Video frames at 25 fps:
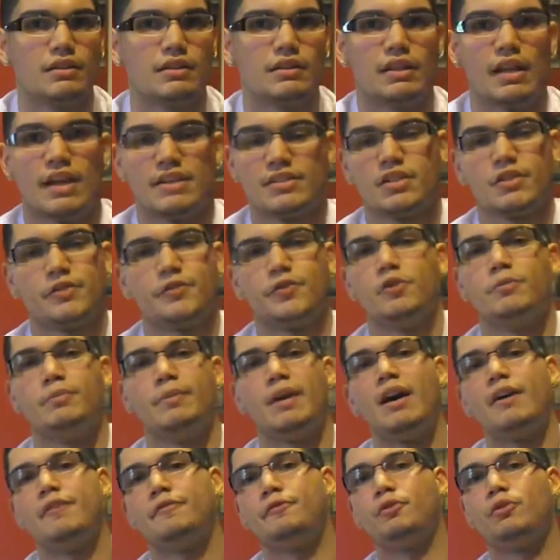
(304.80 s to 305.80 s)
I just feel
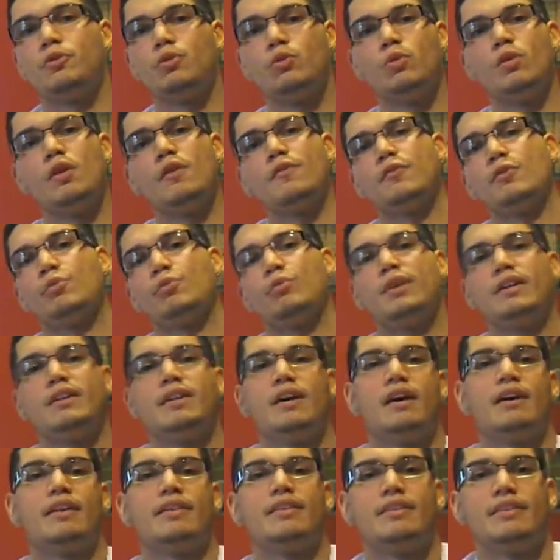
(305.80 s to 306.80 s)
bad for whoever went
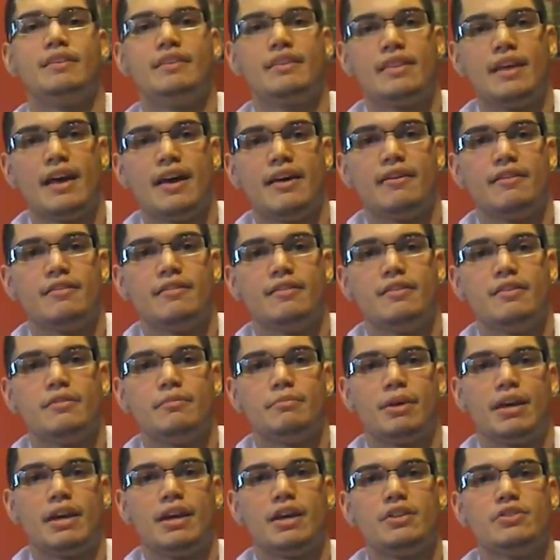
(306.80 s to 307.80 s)
on that
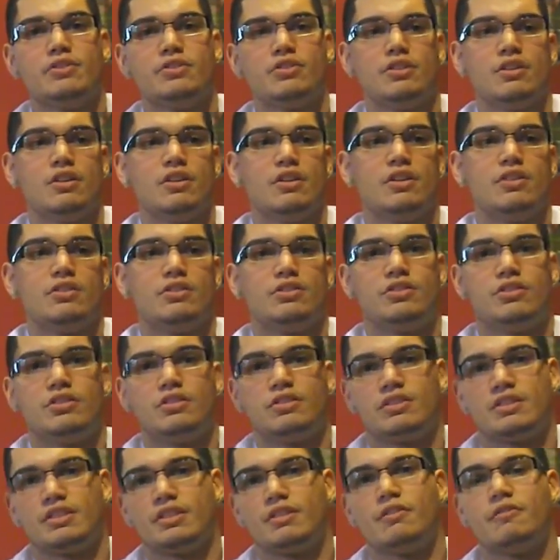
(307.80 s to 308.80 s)
page to
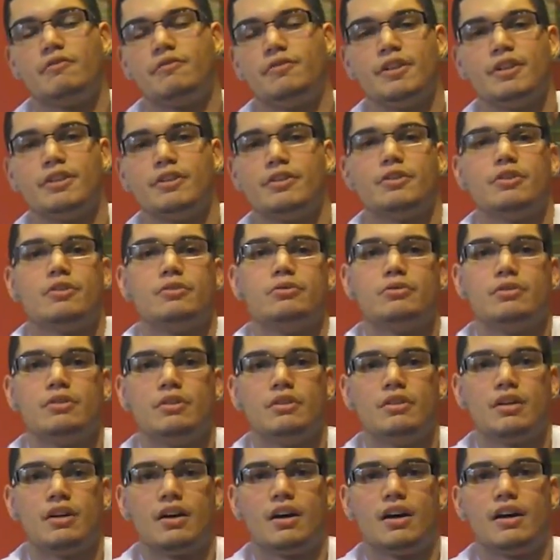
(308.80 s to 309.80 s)
see a video
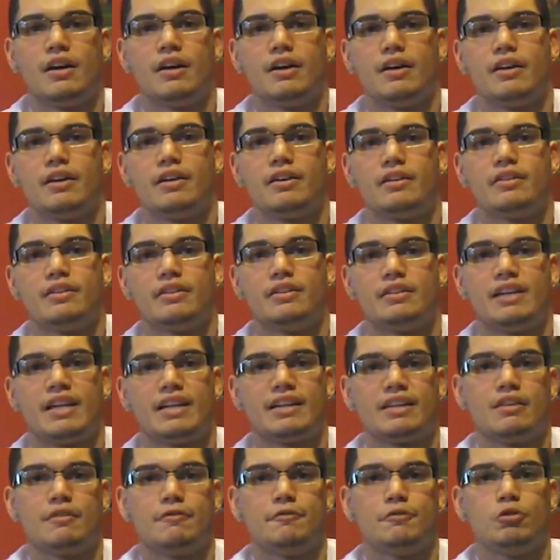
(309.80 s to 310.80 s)
on the
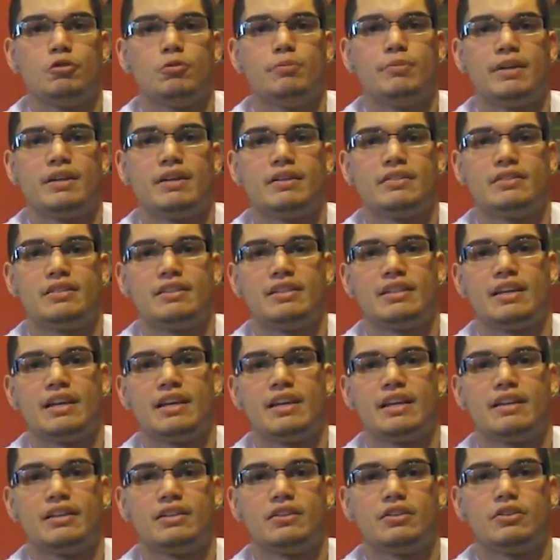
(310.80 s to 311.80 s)
Nike Fuel Band to
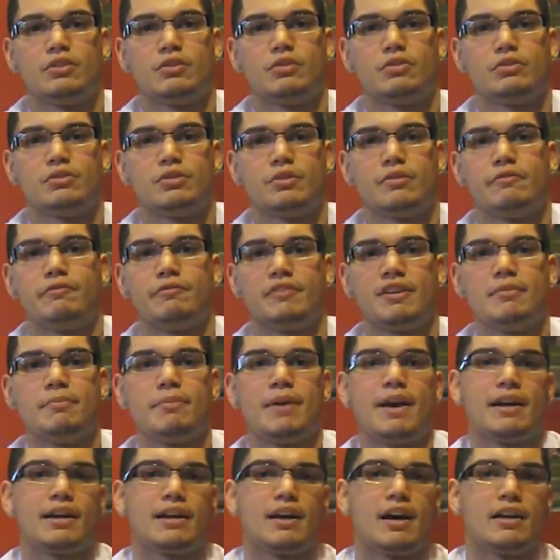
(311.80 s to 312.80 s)
get, you know, some
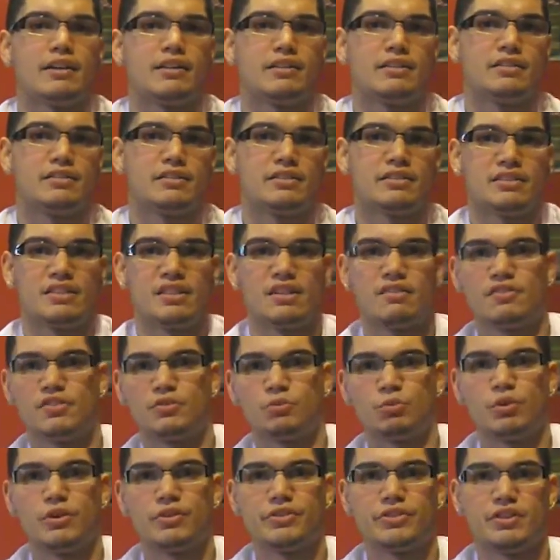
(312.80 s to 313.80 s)
feedback on it to see if it's
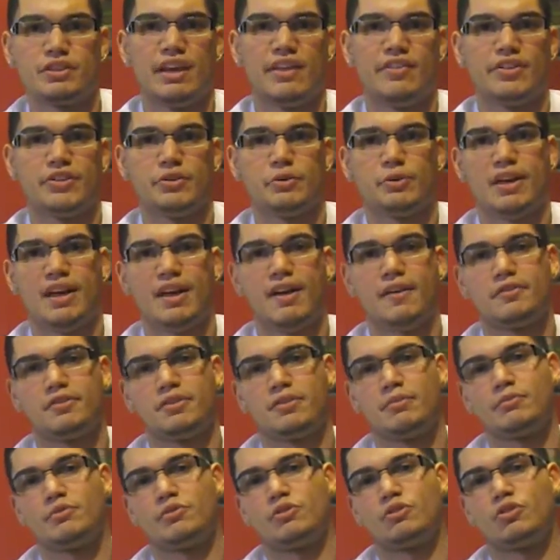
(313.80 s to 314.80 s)
worth it. And you have
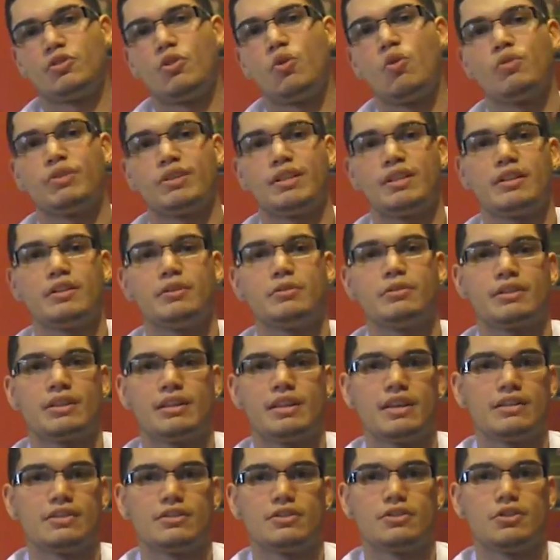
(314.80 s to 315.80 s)
some corny little
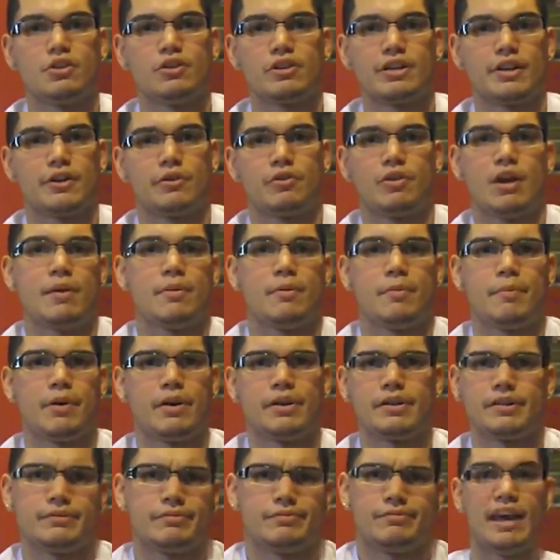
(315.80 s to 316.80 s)
kid talking crap
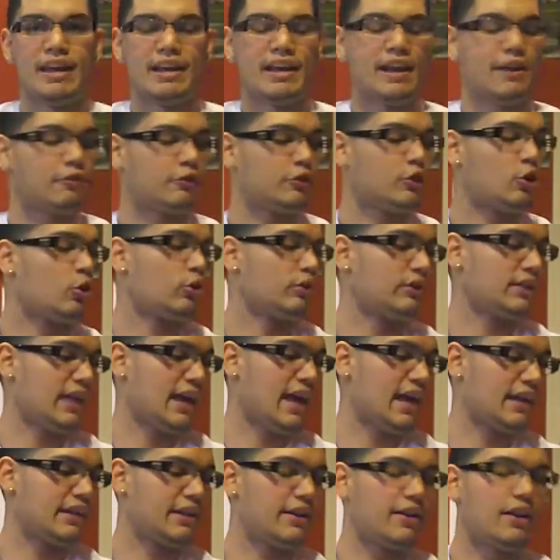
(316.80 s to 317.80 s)
about it. And I only
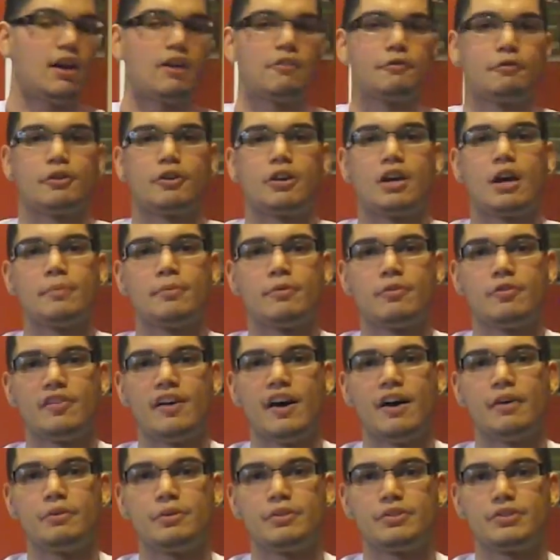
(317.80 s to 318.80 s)
had it on for a couple of
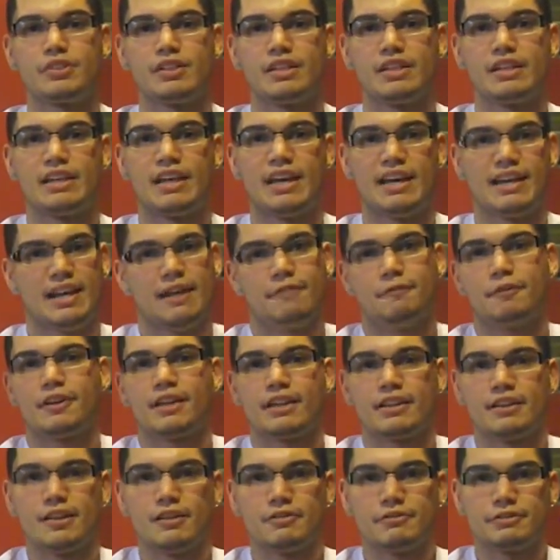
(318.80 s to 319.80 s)
hours, and I
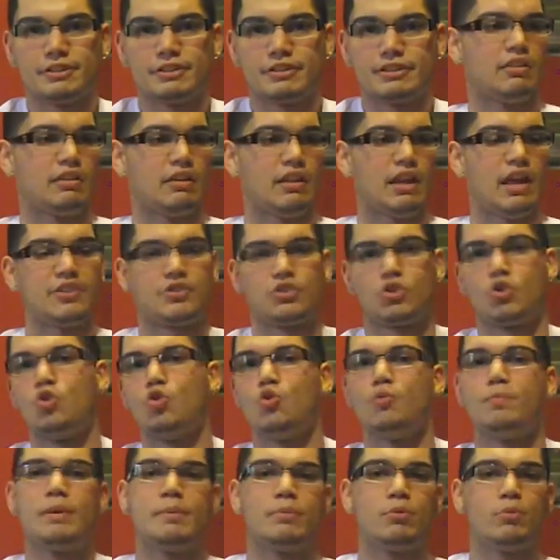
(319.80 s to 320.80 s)
fucking love it. At
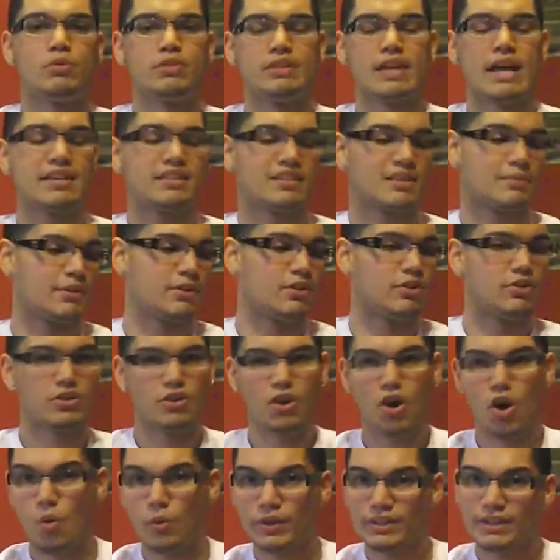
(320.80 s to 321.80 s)
school, people were asking me,
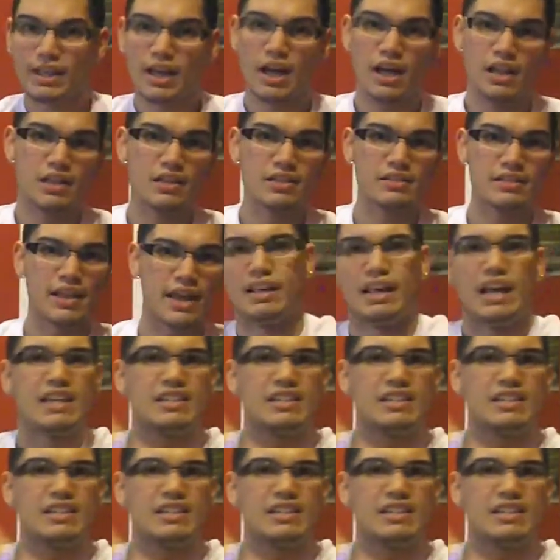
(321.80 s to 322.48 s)
yo, what the hell is that?